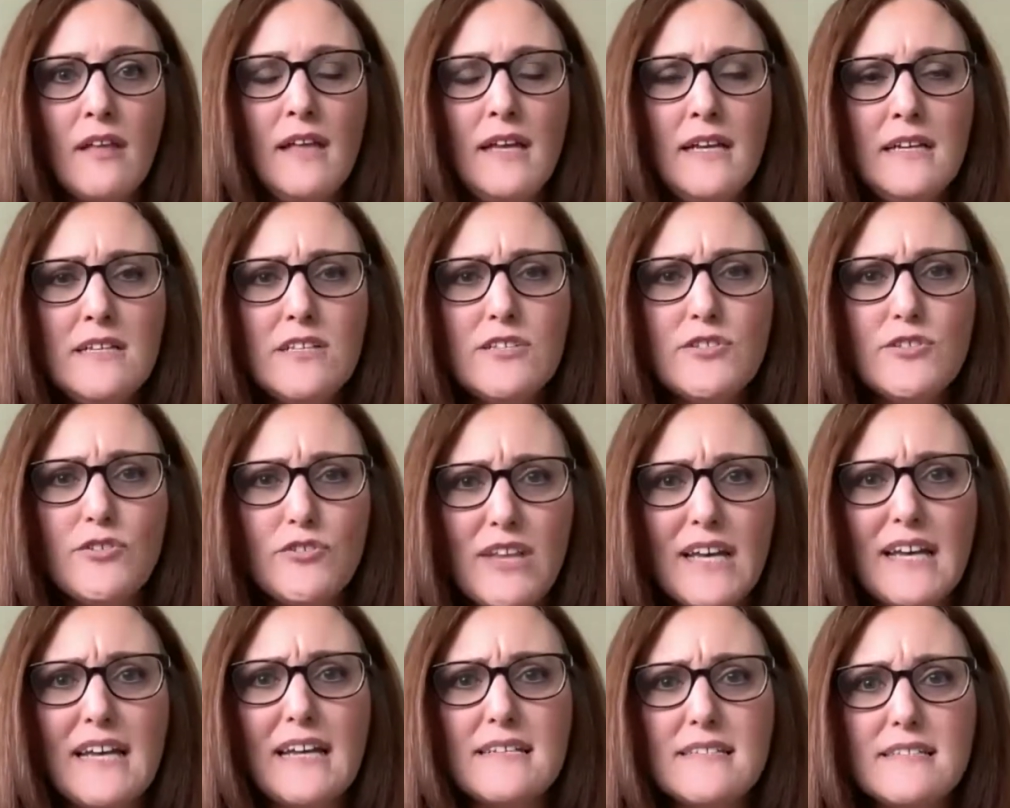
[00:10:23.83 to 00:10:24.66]
So
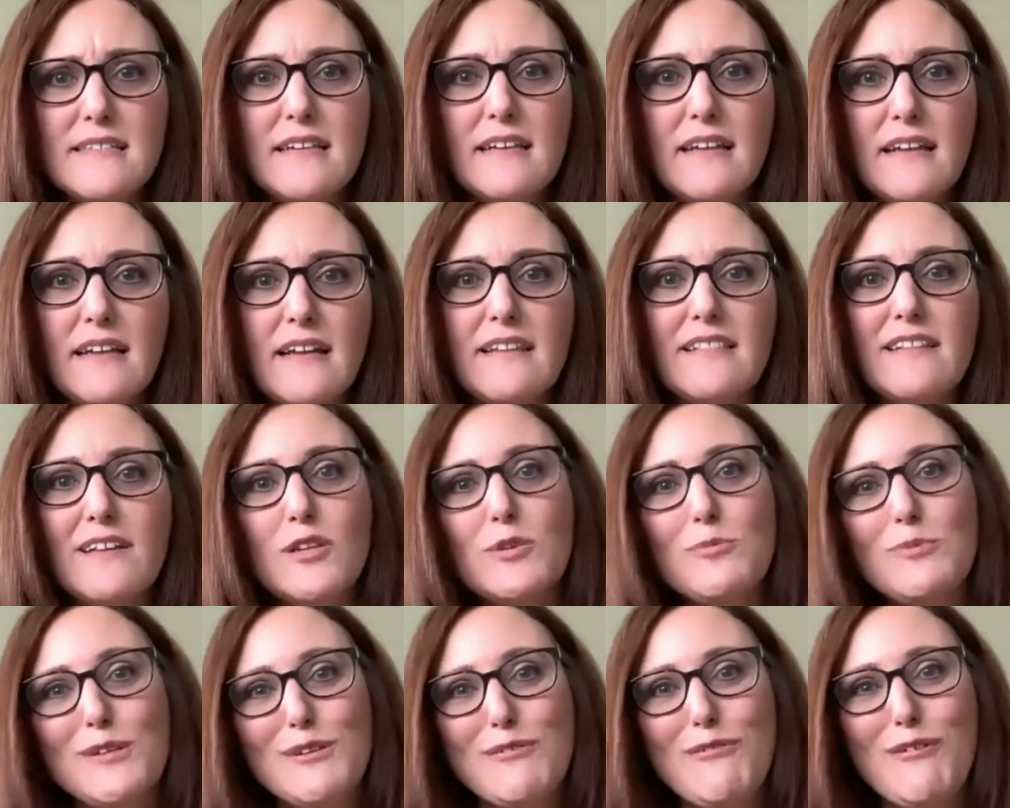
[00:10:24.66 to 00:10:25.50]
that has taken a little
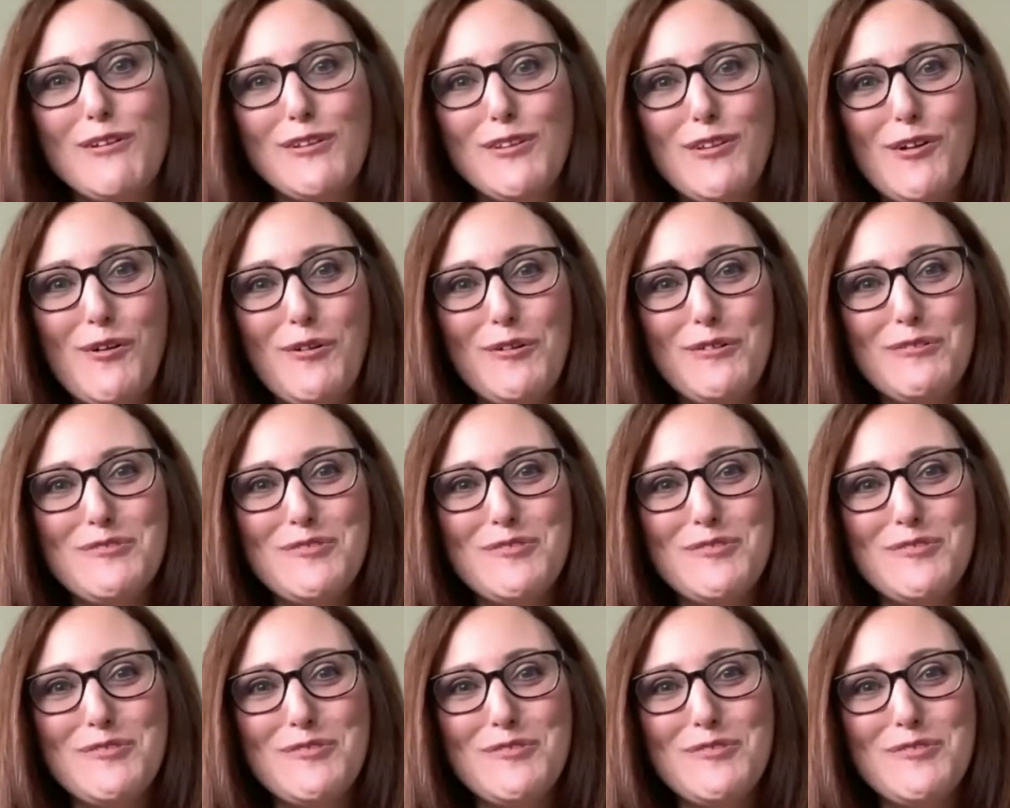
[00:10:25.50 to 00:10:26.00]
bit of a toll.